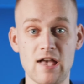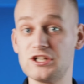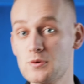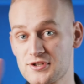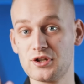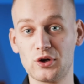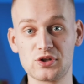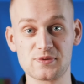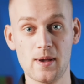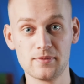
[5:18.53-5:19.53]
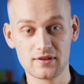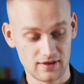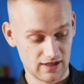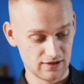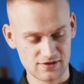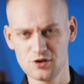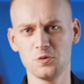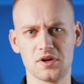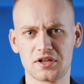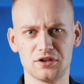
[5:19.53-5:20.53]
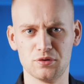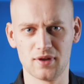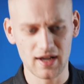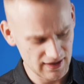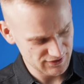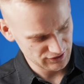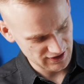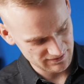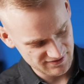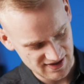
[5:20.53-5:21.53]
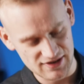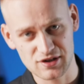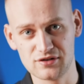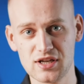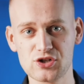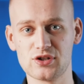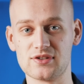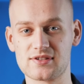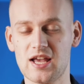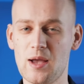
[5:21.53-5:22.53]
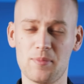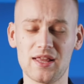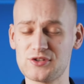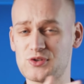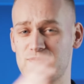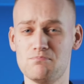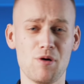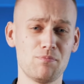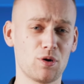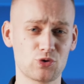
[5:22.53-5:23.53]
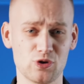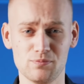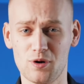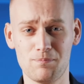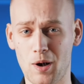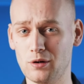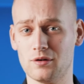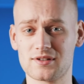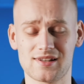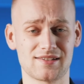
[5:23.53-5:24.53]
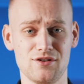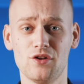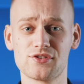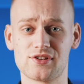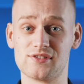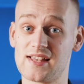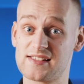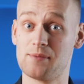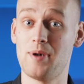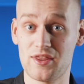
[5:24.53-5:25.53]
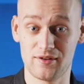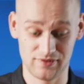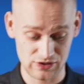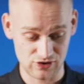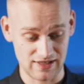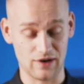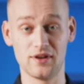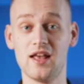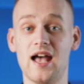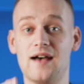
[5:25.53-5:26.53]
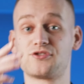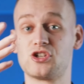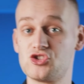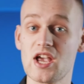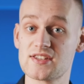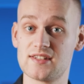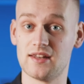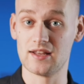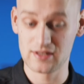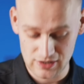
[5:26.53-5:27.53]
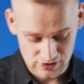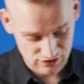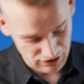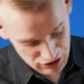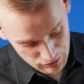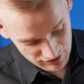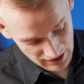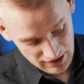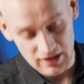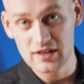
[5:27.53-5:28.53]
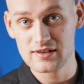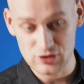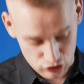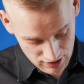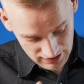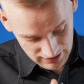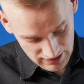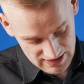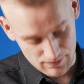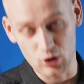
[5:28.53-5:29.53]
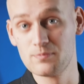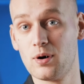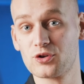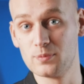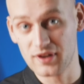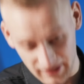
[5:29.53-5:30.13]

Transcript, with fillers: And you as an audience member, you're thinking, there's no way you can do that. It's under test conditions. But that's just mumbo jumbo bollocks. That's nonsense. That's the path of ledger down. I've suggested it so that you think this trick is more impossible